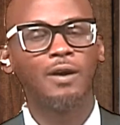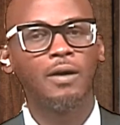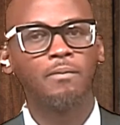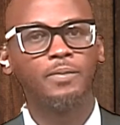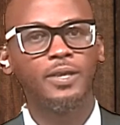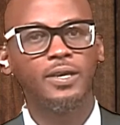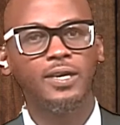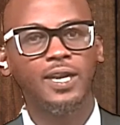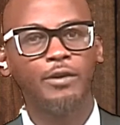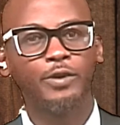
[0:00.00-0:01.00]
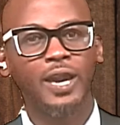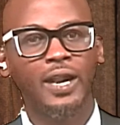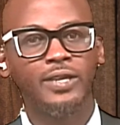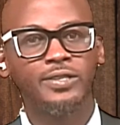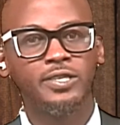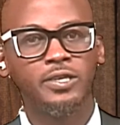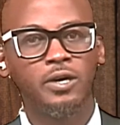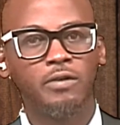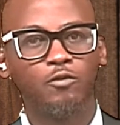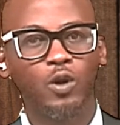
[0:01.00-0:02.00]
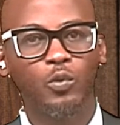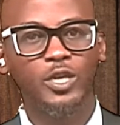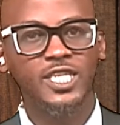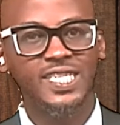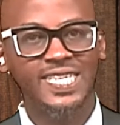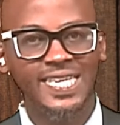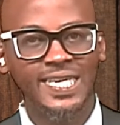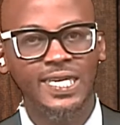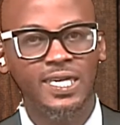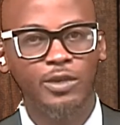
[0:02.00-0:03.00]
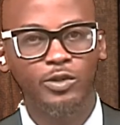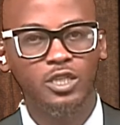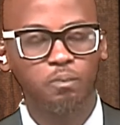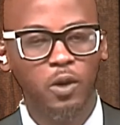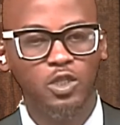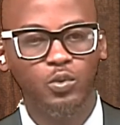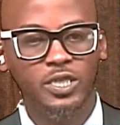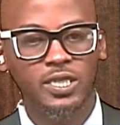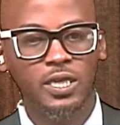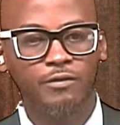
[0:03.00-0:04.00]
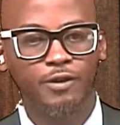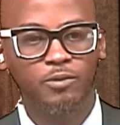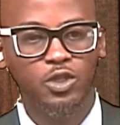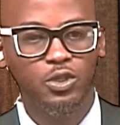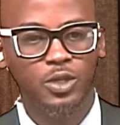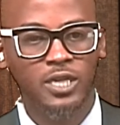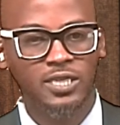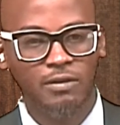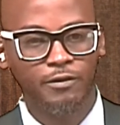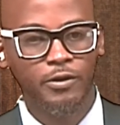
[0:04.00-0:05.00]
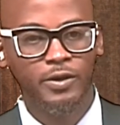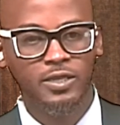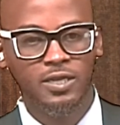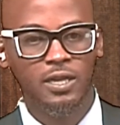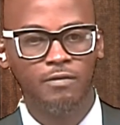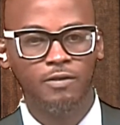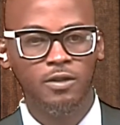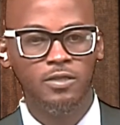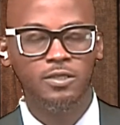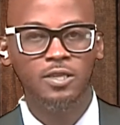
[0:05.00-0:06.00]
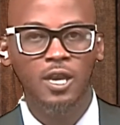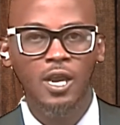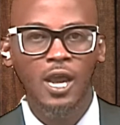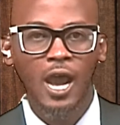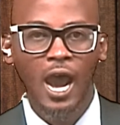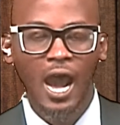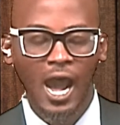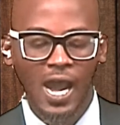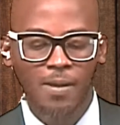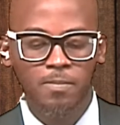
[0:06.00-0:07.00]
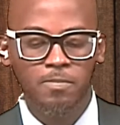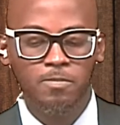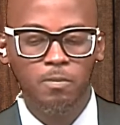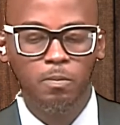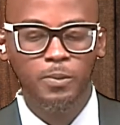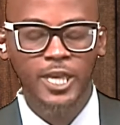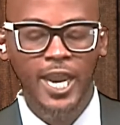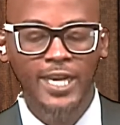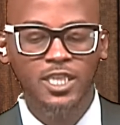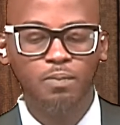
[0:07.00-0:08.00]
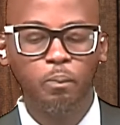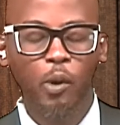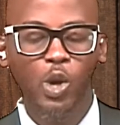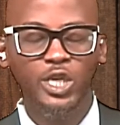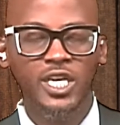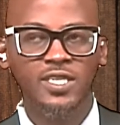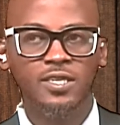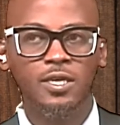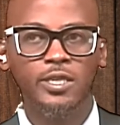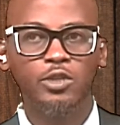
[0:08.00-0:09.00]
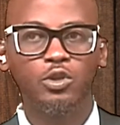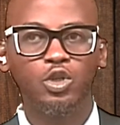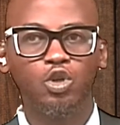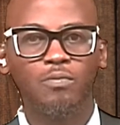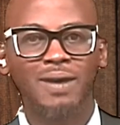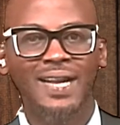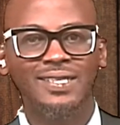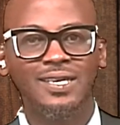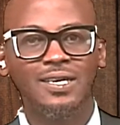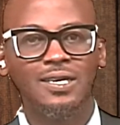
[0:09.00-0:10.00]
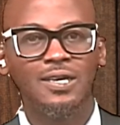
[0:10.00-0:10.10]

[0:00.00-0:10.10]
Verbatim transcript: the clear reality of what we've seen, the response we've seen from students at various levels. The exposure to traumatic